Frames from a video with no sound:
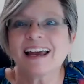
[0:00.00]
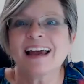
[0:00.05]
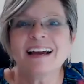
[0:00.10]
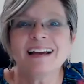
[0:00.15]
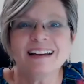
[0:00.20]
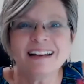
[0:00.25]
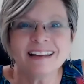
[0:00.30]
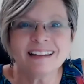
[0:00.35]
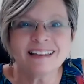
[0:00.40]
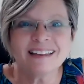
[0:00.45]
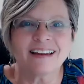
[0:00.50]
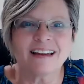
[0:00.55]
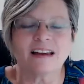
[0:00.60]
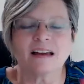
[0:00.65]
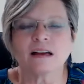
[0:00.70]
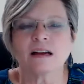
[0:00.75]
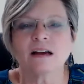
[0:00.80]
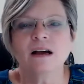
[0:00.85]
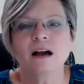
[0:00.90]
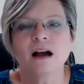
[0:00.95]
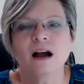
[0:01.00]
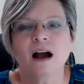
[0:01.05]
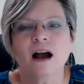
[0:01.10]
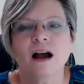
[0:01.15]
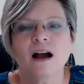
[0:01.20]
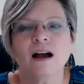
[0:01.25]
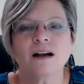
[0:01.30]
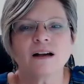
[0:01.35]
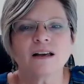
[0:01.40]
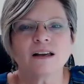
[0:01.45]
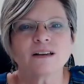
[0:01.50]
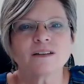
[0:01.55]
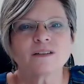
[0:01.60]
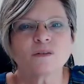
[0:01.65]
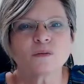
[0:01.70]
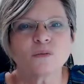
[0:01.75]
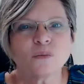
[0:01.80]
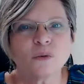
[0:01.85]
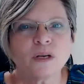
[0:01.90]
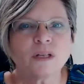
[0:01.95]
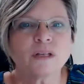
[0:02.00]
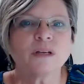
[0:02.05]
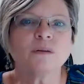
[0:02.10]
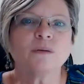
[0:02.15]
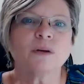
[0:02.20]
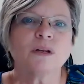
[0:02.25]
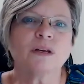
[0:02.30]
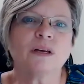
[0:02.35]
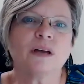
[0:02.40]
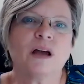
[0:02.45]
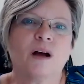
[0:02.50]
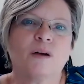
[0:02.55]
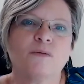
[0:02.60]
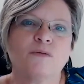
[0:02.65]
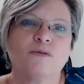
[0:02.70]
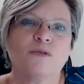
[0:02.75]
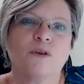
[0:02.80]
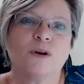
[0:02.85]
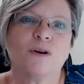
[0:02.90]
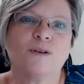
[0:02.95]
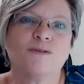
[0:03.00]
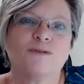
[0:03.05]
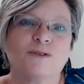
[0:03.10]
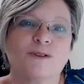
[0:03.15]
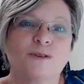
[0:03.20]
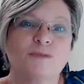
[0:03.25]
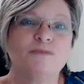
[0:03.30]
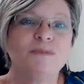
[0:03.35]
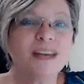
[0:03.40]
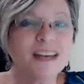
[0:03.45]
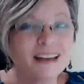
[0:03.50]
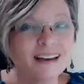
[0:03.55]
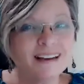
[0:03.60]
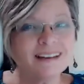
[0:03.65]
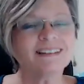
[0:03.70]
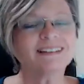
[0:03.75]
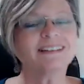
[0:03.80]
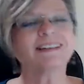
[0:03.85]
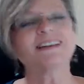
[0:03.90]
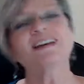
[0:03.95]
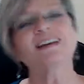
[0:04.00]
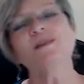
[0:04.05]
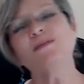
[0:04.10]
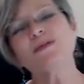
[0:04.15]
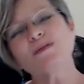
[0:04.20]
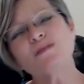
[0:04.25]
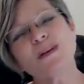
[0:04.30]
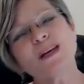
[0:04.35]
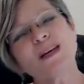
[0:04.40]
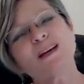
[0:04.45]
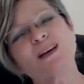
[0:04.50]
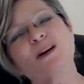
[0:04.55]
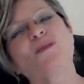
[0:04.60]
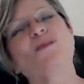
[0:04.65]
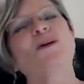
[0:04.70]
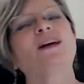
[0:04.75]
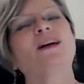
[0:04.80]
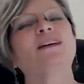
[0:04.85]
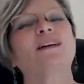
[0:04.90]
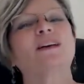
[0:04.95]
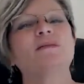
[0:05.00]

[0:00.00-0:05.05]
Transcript: Anything is really, really helpful for me because it keeps me going,